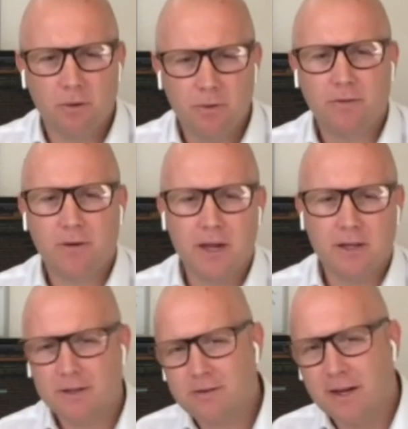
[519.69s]

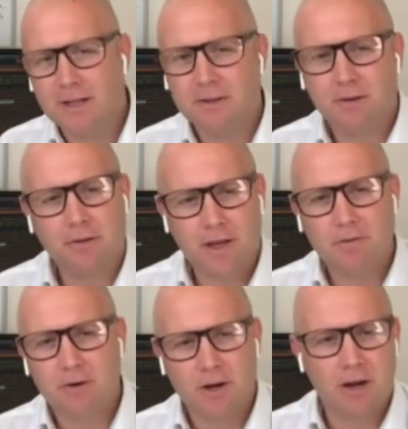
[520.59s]
notwithstanding the challenges
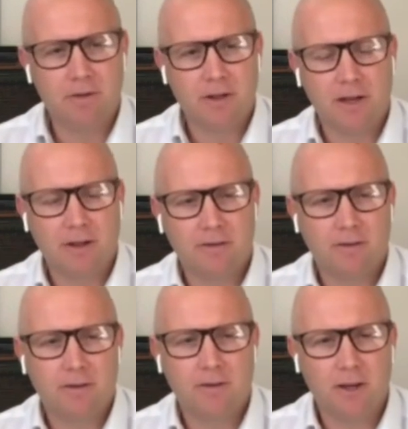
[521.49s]
they've got over the
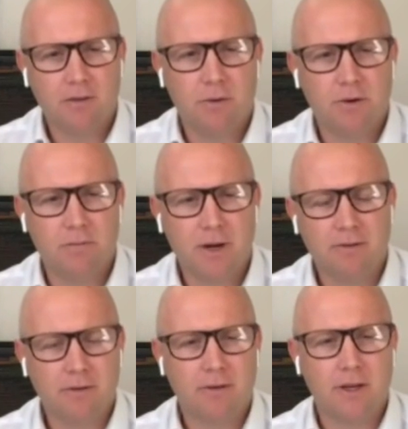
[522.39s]
next 12 months.